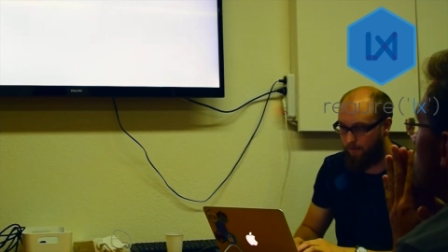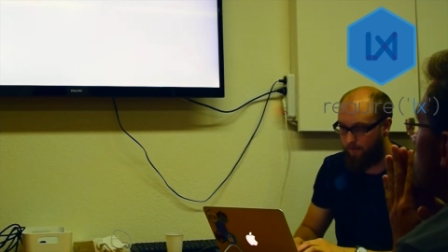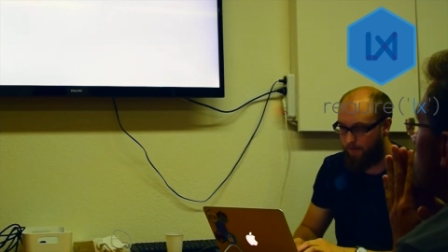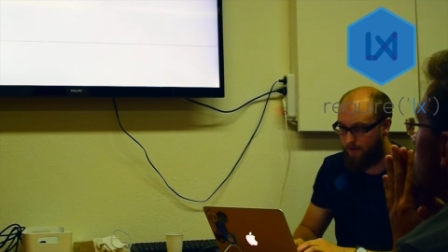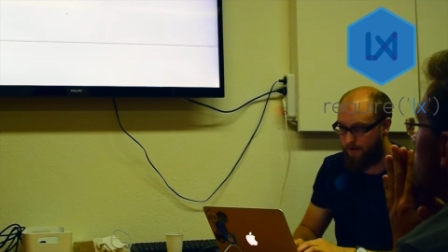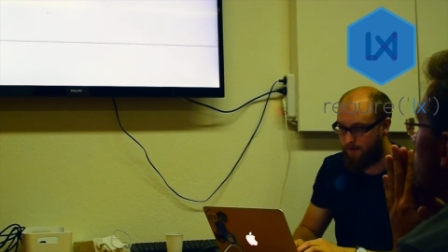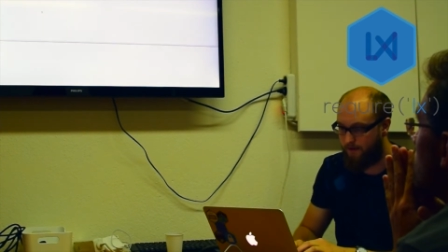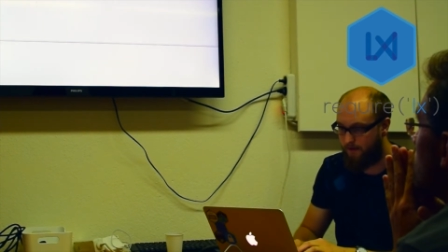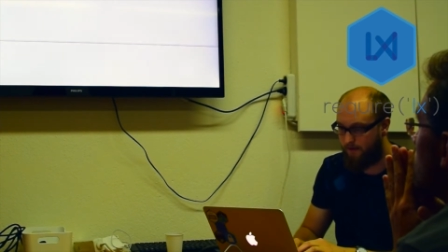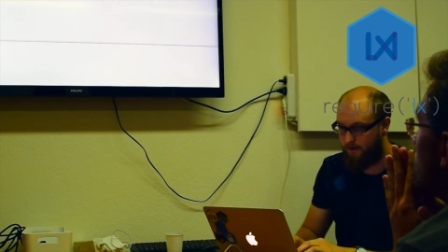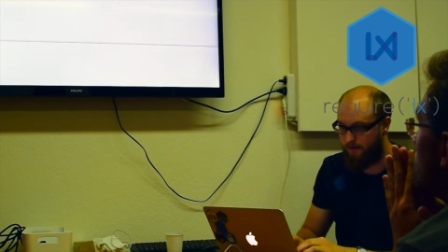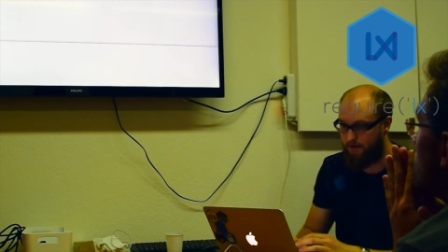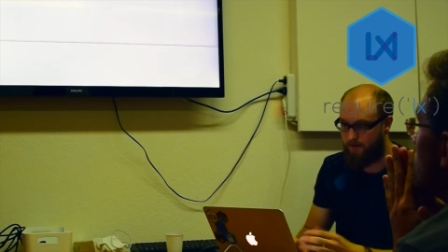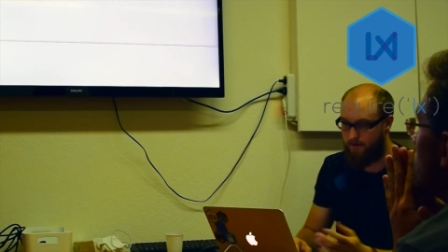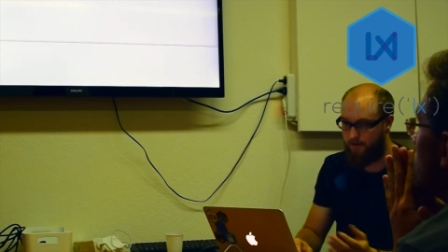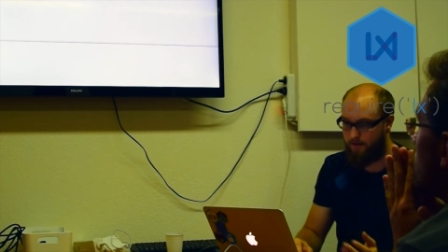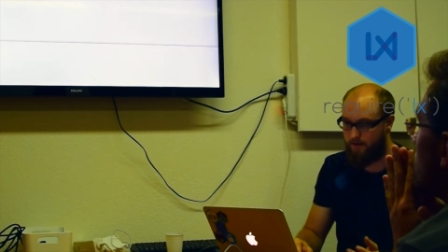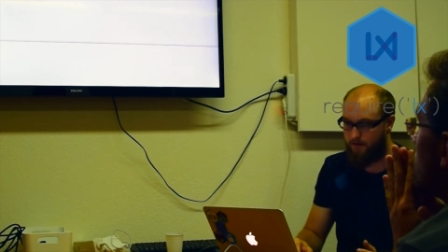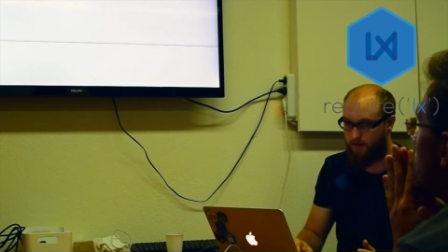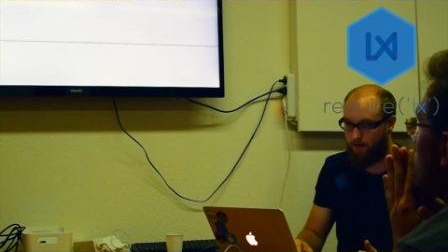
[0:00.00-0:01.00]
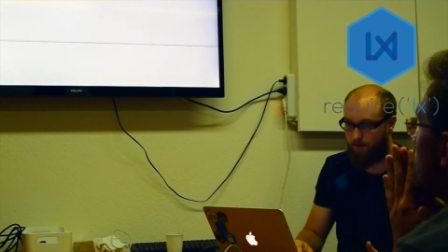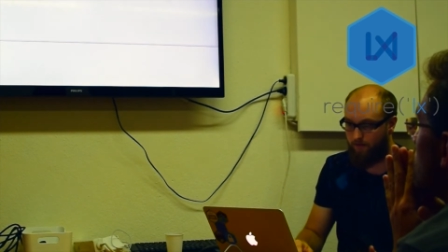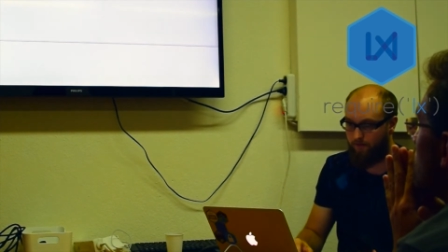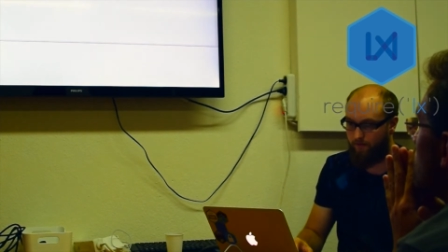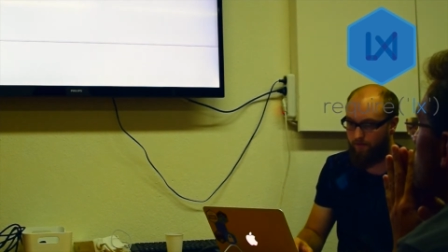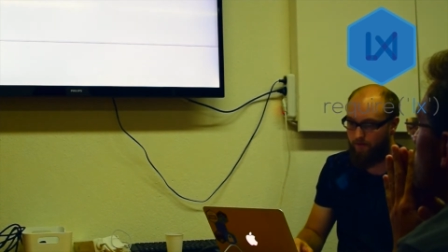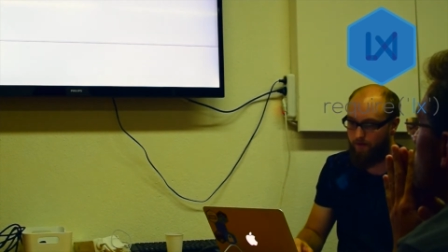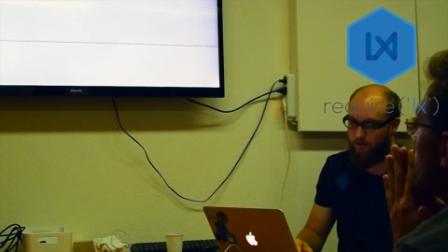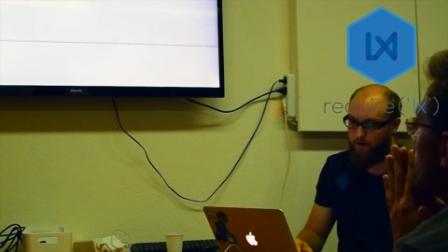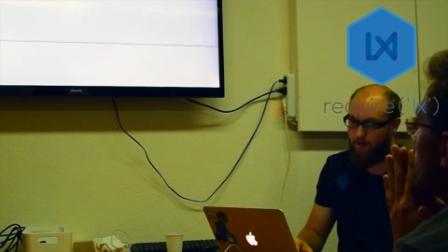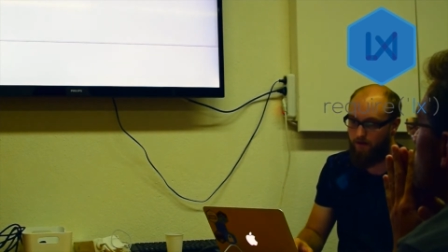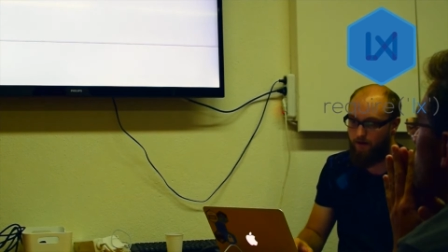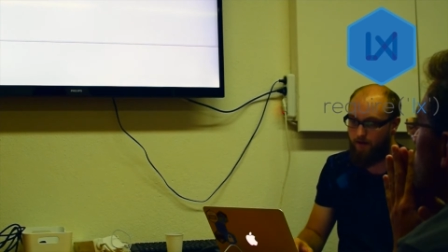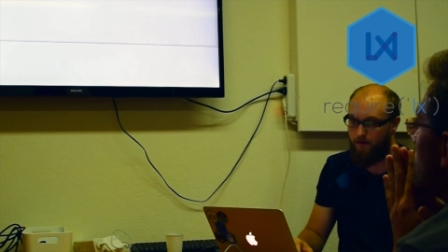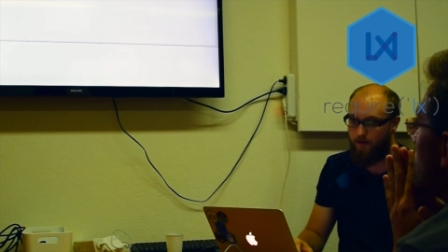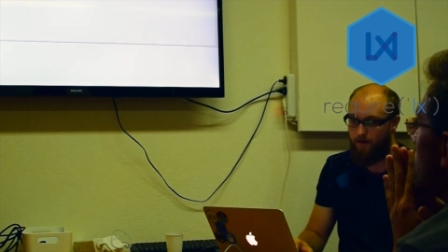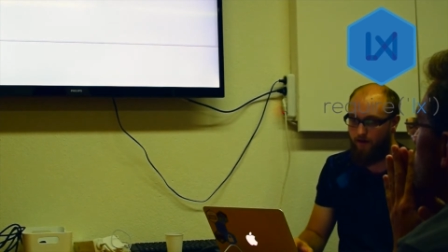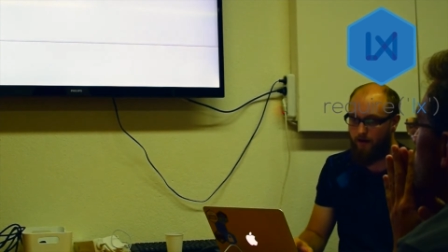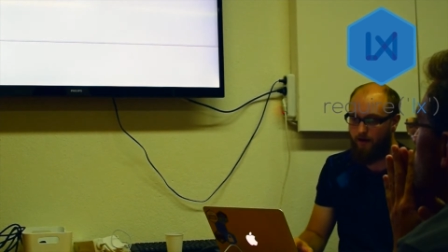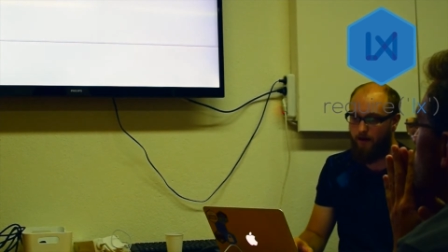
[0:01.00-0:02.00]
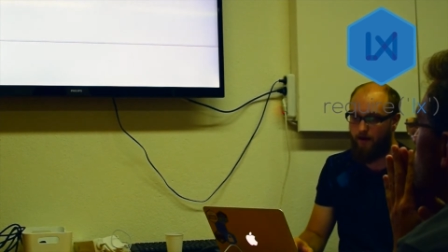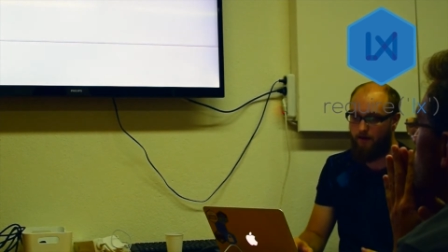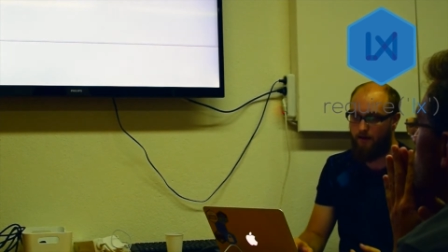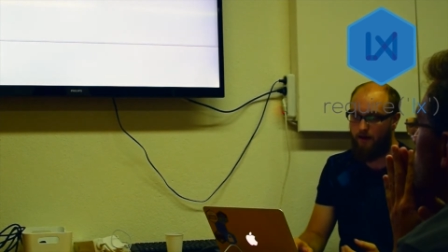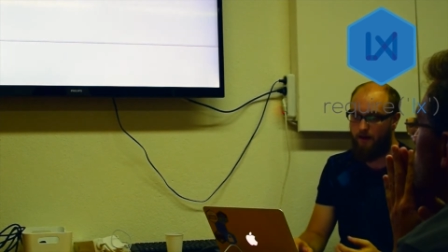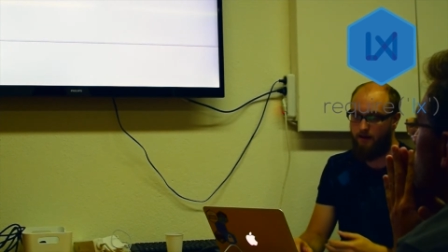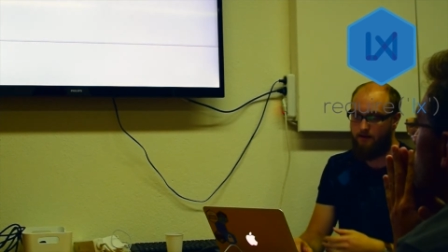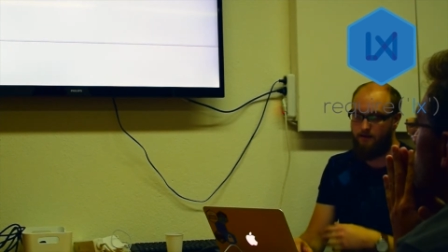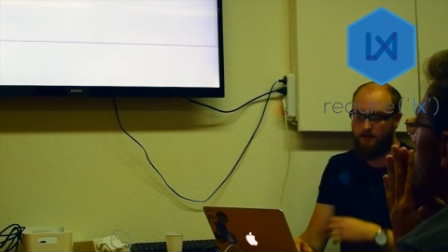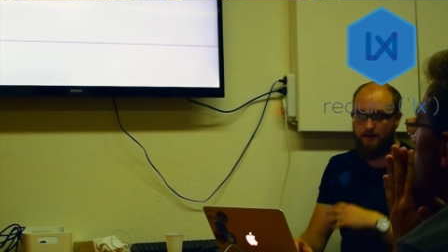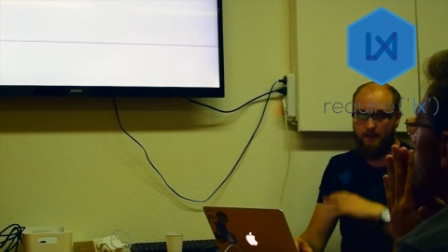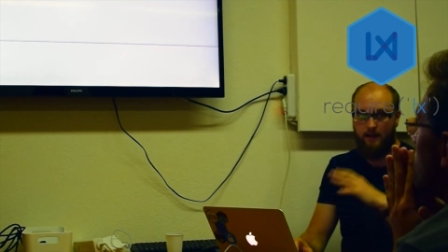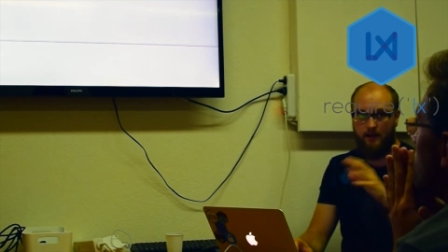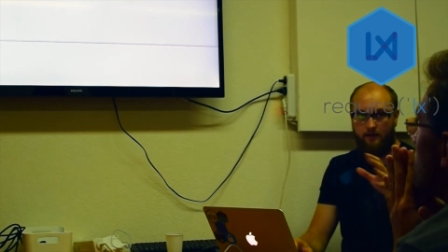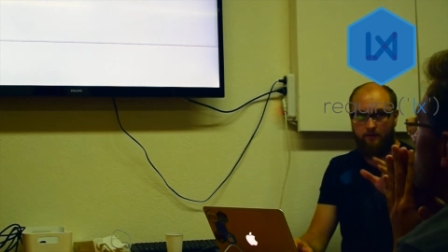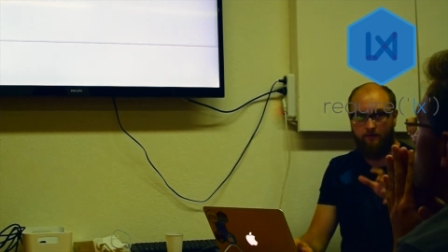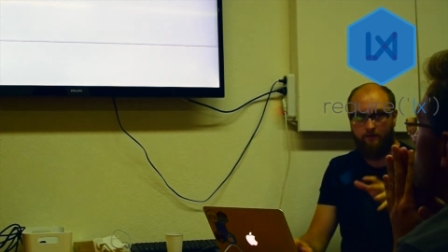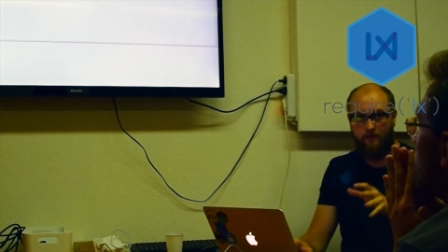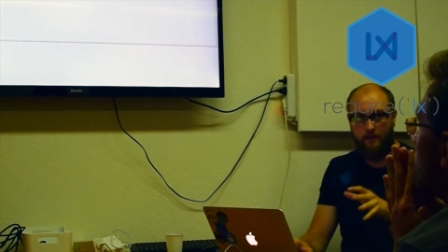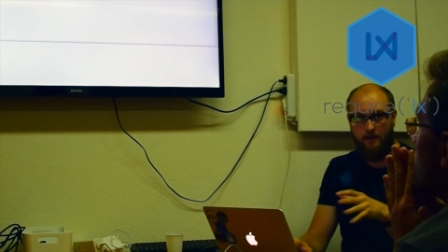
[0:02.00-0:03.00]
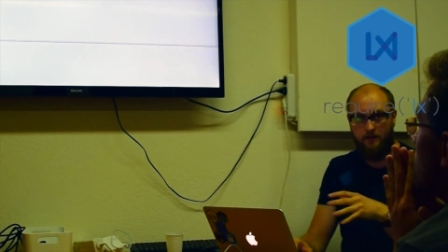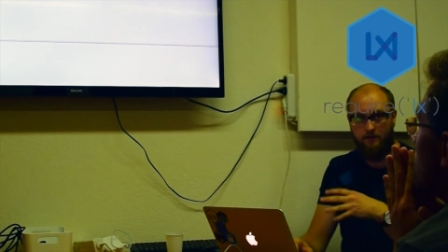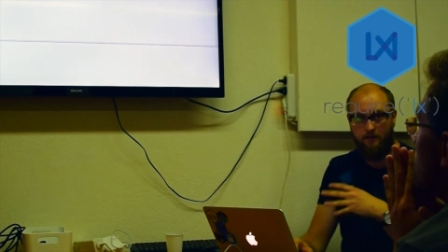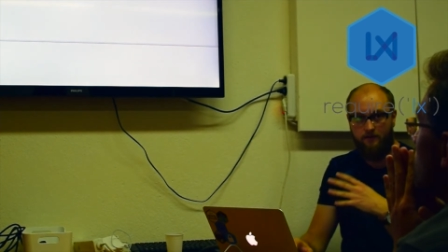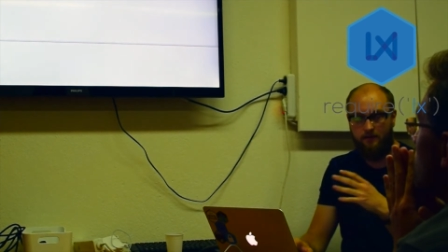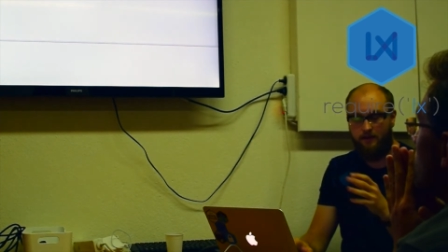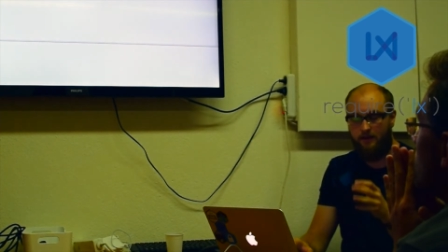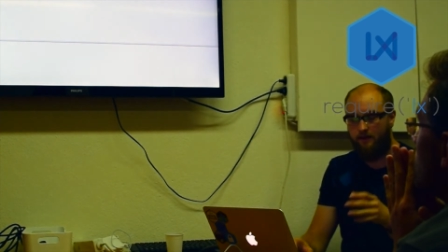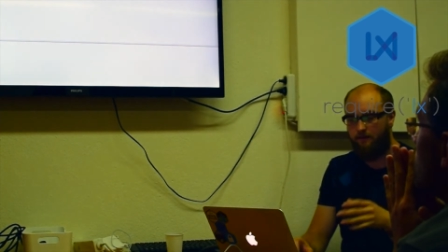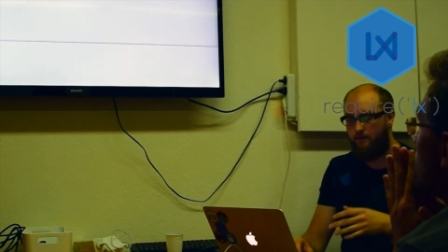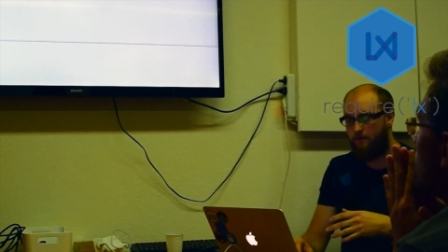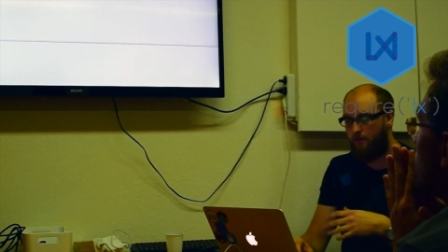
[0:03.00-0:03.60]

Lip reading: This is just kind of just a hidden feature underneath,